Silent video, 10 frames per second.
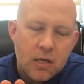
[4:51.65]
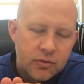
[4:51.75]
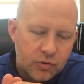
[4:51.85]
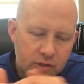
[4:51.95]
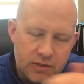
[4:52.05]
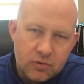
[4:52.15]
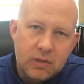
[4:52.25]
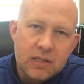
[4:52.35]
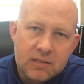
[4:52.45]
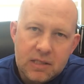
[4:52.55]
So these are
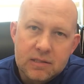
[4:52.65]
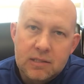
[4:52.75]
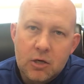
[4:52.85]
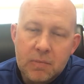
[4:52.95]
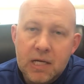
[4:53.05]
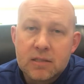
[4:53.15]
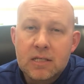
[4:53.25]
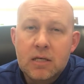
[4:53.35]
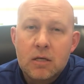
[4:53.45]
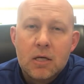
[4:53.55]
things to consider because
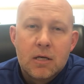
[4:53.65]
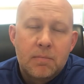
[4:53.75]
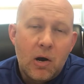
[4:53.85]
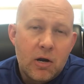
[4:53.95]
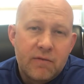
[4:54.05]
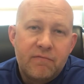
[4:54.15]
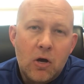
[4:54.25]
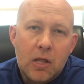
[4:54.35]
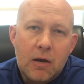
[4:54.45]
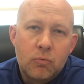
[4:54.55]
any part of the
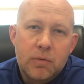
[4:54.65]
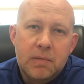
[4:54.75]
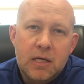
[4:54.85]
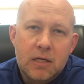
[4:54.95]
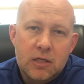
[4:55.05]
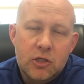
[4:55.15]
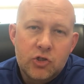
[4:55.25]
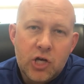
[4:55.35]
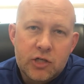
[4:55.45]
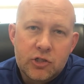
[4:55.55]
fallout would be in an
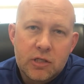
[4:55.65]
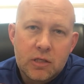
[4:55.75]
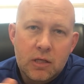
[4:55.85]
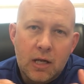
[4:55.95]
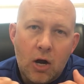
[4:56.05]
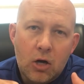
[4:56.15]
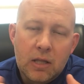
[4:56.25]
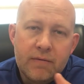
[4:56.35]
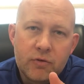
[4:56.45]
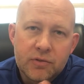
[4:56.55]
ejection in, at our
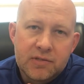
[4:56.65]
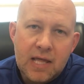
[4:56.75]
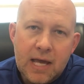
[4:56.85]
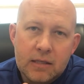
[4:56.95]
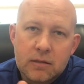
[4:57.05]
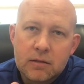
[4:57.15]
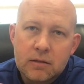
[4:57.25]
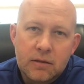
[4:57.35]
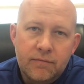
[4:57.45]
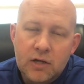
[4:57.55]
level is that
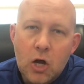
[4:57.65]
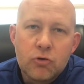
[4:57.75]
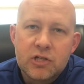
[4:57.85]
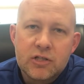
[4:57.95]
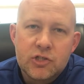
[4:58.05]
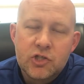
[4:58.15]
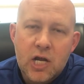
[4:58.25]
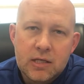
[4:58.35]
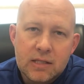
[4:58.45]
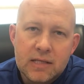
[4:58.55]
if a coach gets
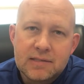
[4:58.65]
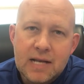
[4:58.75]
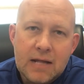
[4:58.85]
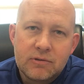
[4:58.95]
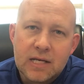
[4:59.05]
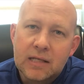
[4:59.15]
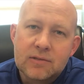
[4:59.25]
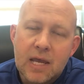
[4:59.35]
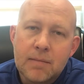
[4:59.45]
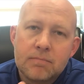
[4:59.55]
ejected, they sit out the next
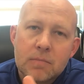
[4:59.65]
game.